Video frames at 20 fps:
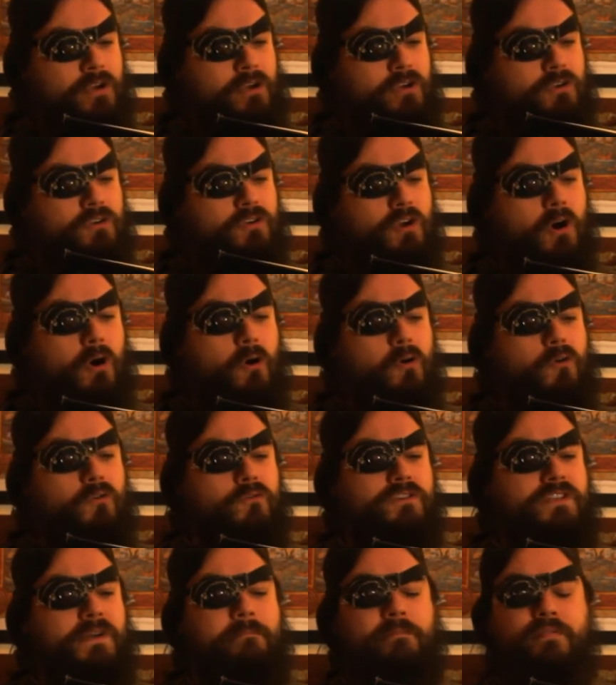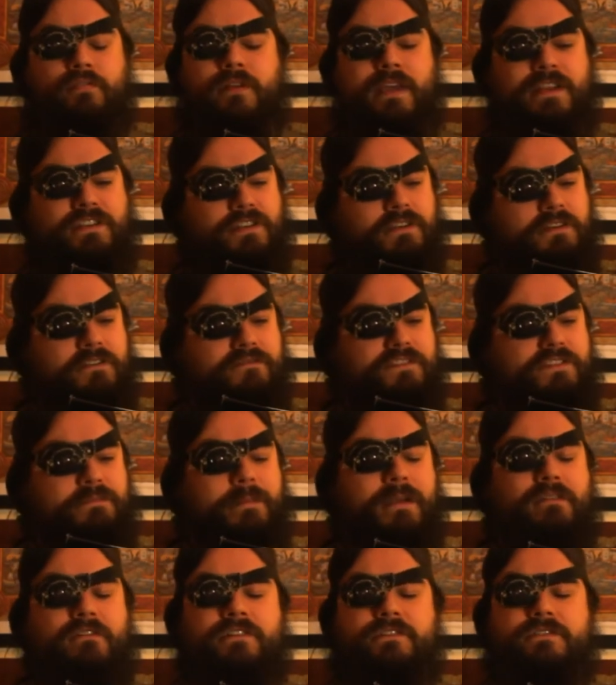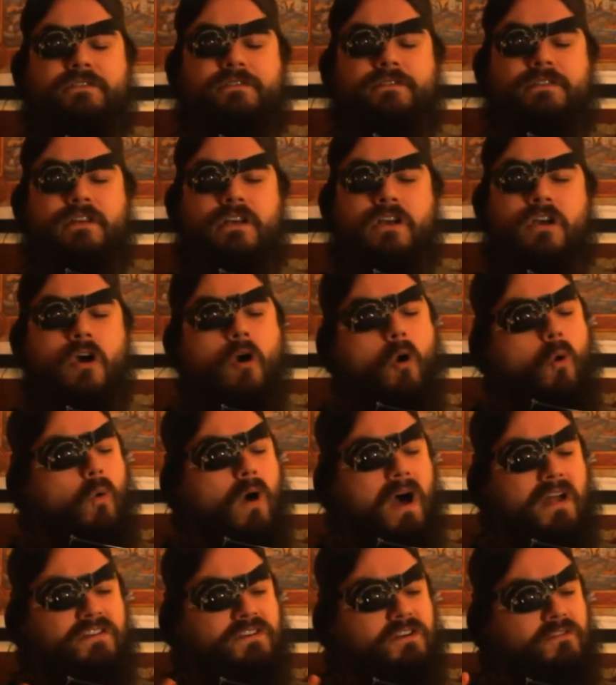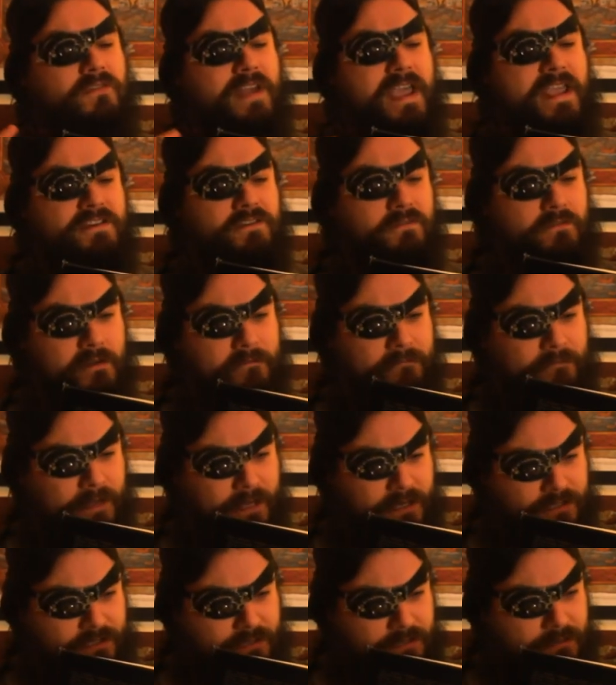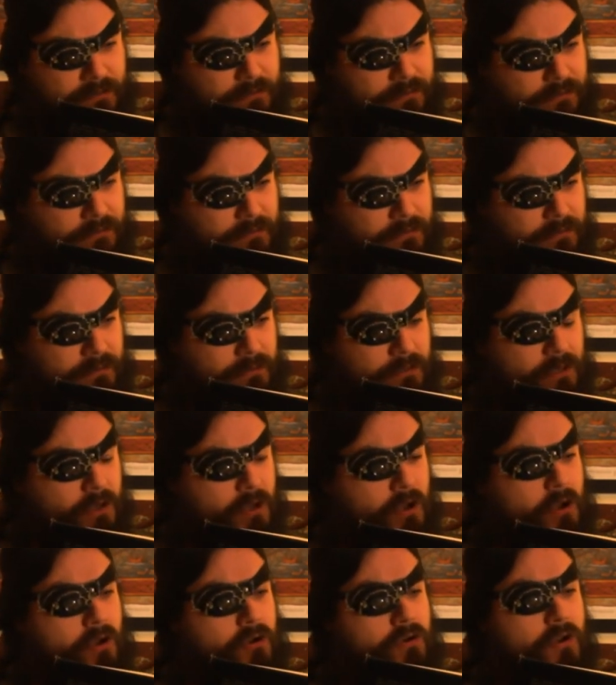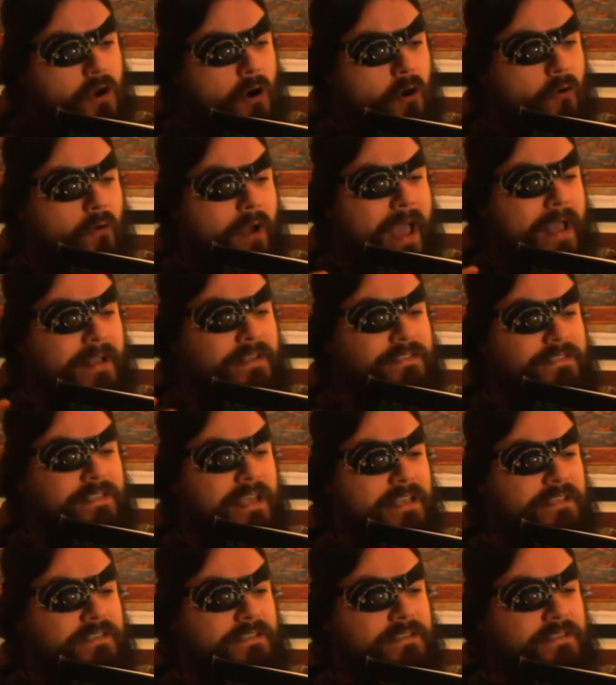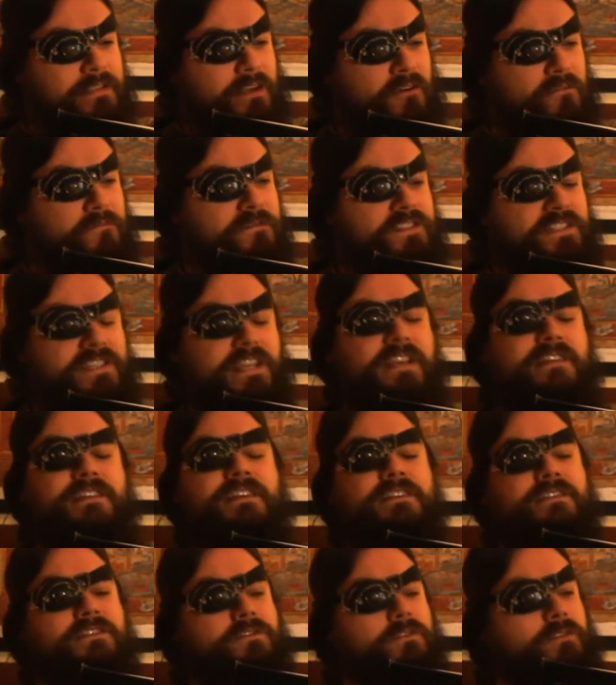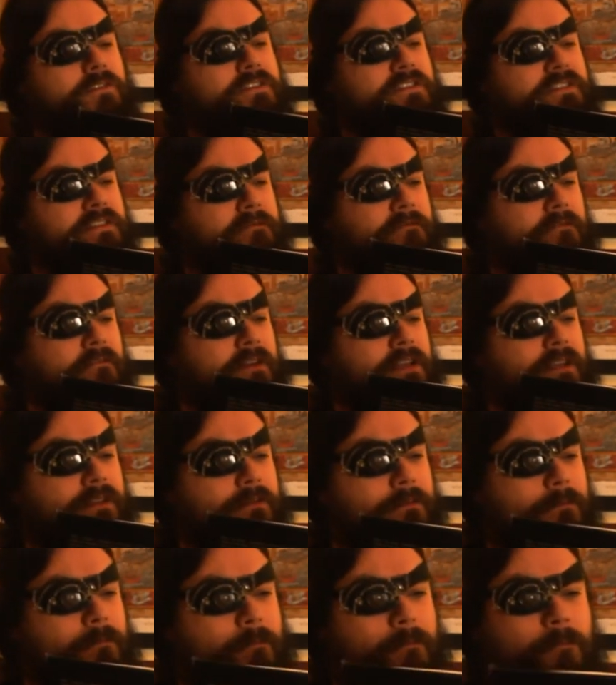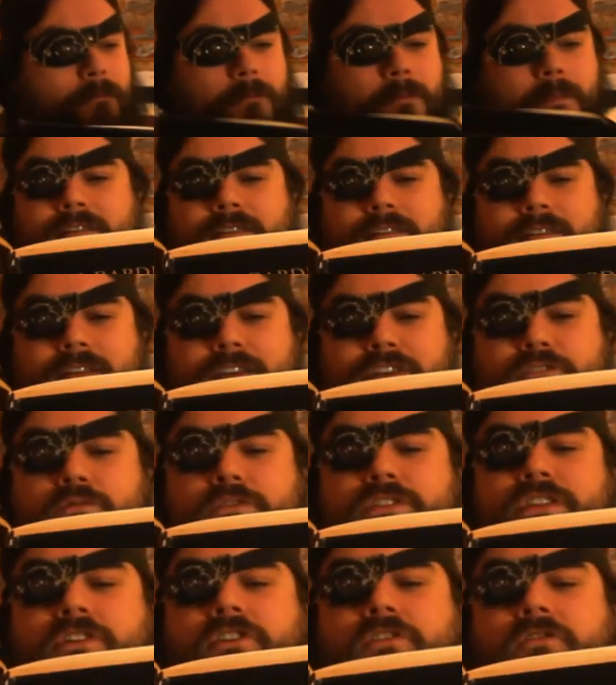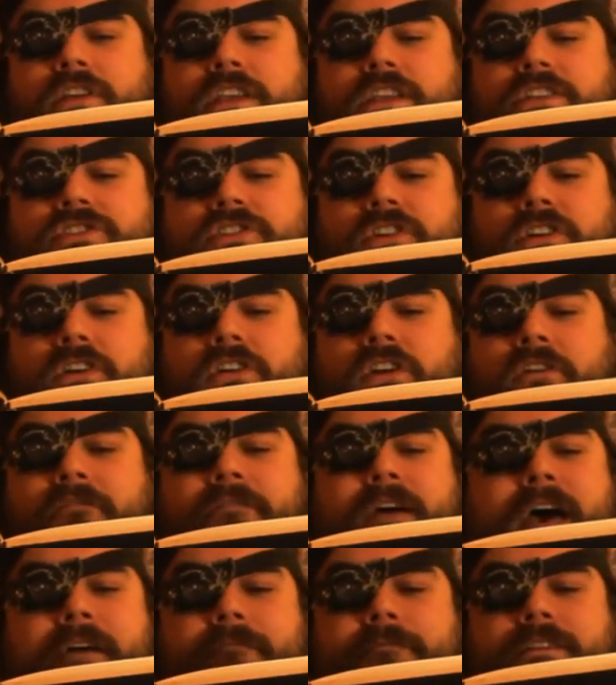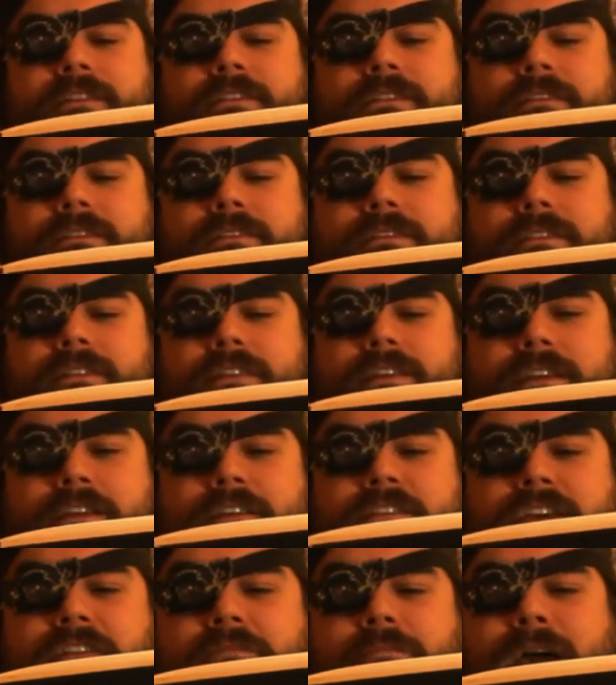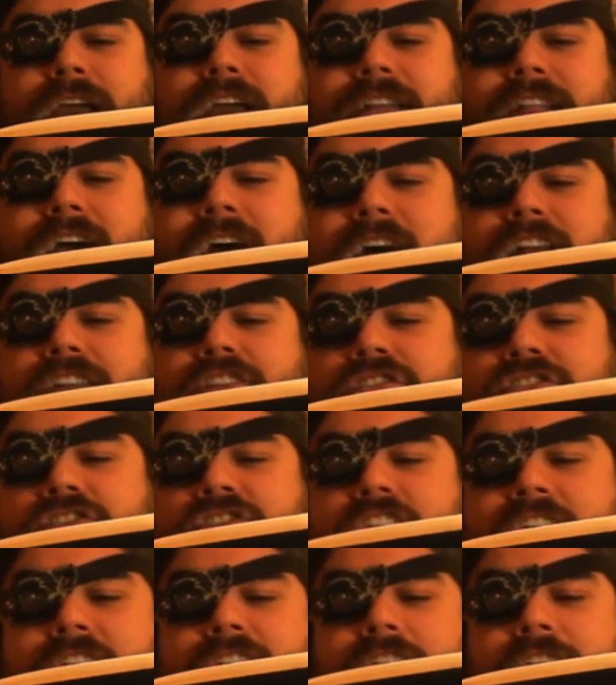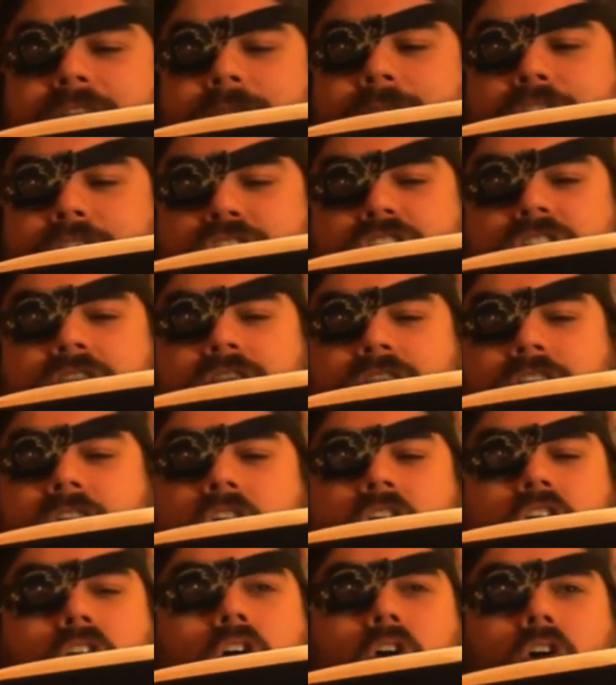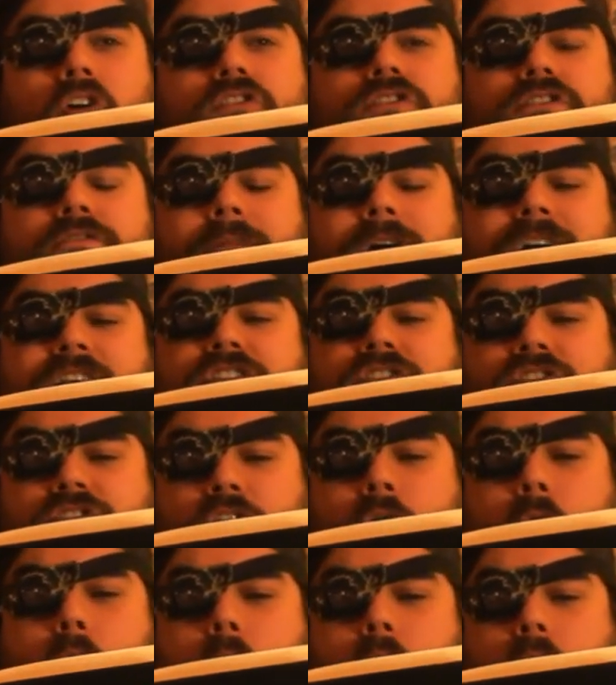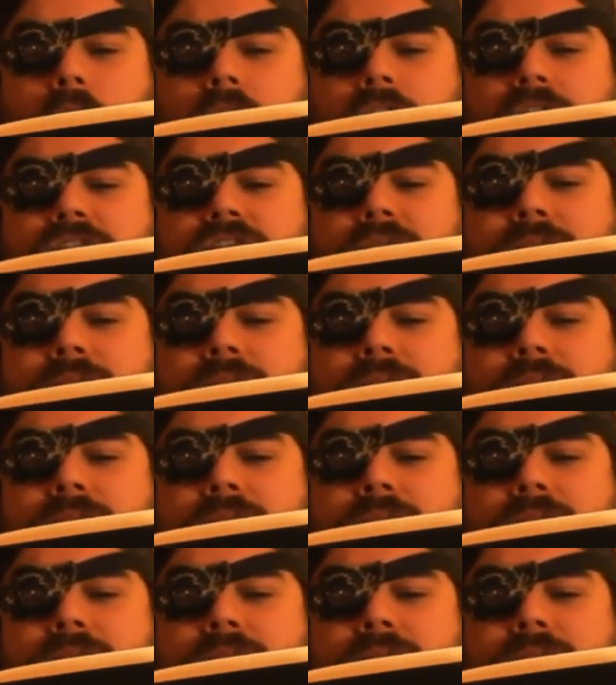No depression of spirit, what greater affliction? No excess of sickness or suffering. It was a creature of heaven that by an angelic vision caused my soul to